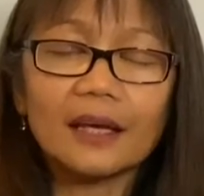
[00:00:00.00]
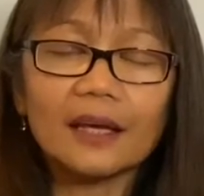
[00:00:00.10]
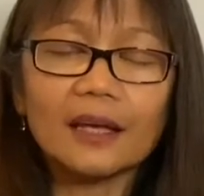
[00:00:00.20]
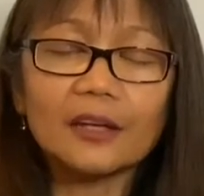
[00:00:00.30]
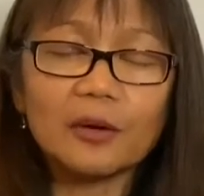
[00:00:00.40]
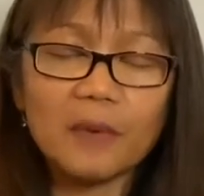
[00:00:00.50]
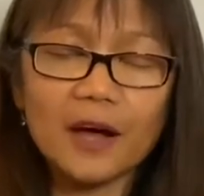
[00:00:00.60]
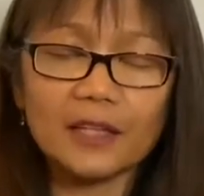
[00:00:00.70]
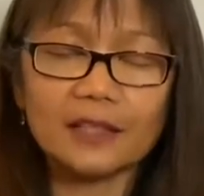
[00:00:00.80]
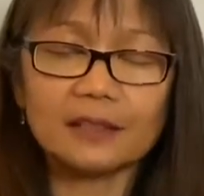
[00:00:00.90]
in your
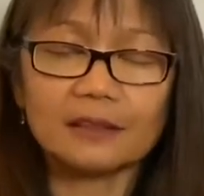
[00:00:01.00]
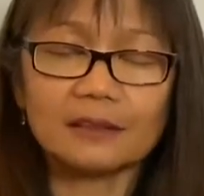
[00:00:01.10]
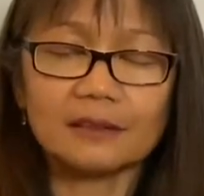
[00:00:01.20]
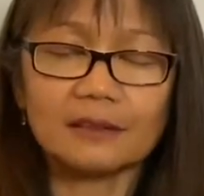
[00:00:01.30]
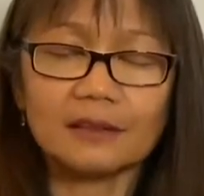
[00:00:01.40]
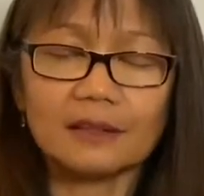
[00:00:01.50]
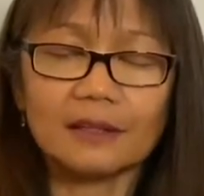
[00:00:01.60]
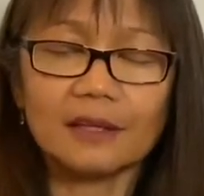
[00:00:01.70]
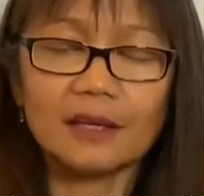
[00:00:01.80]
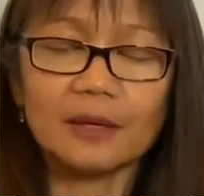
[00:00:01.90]
body,
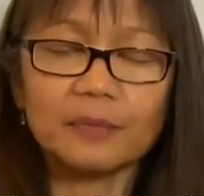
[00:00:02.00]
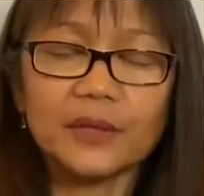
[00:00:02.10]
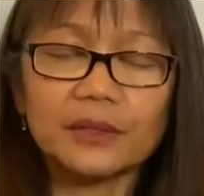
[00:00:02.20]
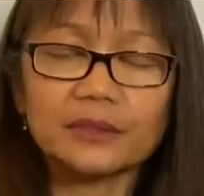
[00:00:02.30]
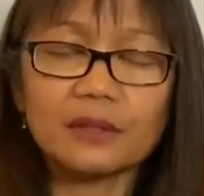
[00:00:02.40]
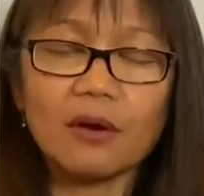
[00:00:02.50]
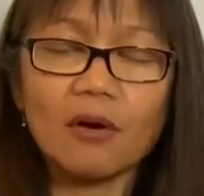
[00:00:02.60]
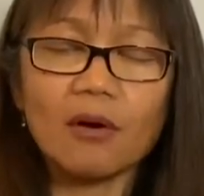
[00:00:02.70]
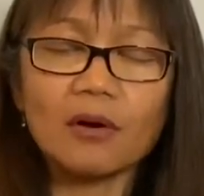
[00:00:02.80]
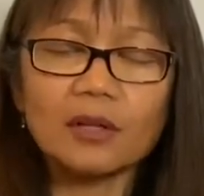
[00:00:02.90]
because
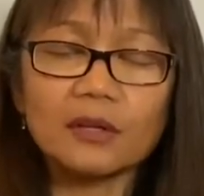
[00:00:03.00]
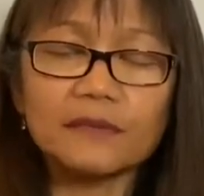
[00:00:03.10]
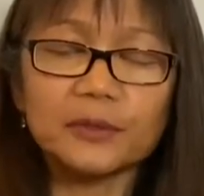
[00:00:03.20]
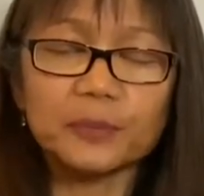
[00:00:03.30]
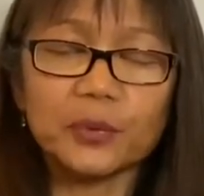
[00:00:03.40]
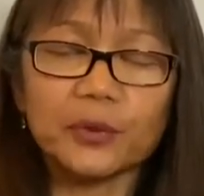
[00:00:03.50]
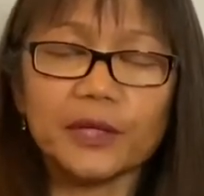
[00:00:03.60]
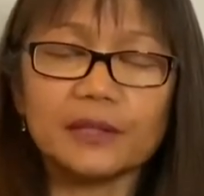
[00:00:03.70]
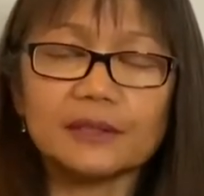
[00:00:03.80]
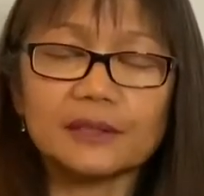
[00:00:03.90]
all of the
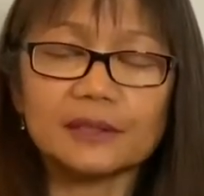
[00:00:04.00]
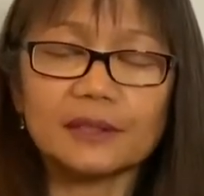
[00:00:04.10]
points